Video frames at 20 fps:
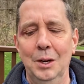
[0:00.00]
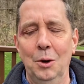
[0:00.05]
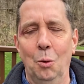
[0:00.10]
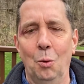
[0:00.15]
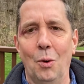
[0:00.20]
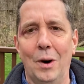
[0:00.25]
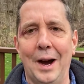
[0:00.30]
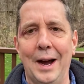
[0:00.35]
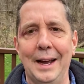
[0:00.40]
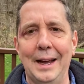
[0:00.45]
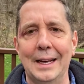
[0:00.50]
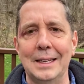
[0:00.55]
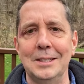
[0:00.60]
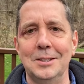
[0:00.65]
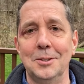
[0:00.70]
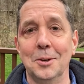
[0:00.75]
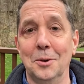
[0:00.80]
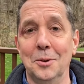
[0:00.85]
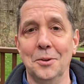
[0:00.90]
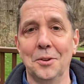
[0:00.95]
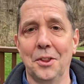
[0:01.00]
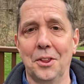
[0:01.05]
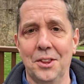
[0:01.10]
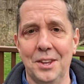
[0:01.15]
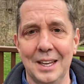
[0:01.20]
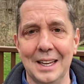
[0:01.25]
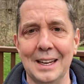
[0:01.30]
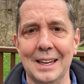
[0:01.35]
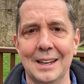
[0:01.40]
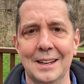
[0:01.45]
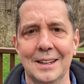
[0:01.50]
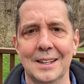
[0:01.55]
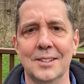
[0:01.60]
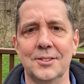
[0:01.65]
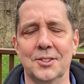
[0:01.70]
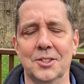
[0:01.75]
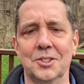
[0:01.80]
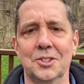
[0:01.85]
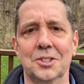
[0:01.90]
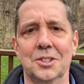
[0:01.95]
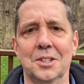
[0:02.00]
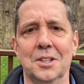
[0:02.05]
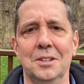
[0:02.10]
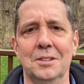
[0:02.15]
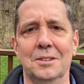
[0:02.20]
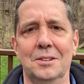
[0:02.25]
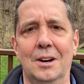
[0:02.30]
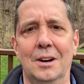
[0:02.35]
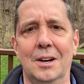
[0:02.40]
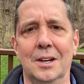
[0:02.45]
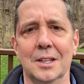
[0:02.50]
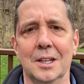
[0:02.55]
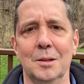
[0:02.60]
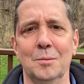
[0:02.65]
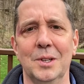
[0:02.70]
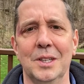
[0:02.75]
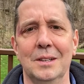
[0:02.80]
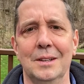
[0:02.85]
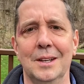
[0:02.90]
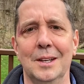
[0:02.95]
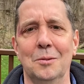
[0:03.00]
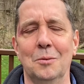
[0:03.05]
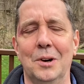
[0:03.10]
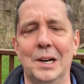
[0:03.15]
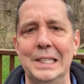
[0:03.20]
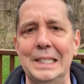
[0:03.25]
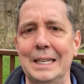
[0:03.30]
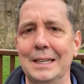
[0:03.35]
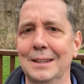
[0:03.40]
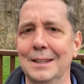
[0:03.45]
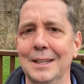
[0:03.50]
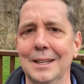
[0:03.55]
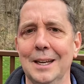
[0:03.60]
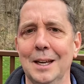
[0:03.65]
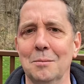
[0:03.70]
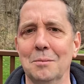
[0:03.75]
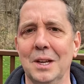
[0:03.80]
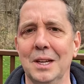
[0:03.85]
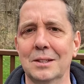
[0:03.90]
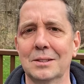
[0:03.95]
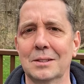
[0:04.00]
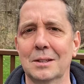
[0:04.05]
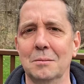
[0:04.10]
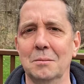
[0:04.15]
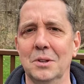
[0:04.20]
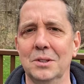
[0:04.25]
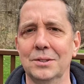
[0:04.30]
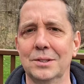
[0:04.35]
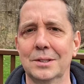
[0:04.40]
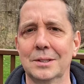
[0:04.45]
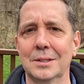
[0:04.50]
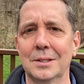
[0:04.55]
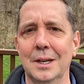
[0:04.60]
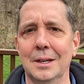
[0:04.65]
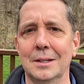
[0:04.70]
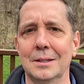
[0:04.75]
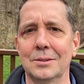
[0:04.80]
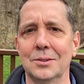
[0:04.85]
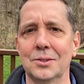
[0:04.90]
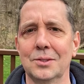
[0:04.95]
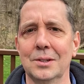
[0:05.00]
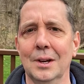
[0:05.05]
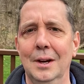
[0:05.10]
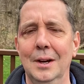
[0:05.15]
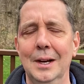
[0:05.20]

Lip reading: why I don't think it's a circular argument and why I think it makes the most sense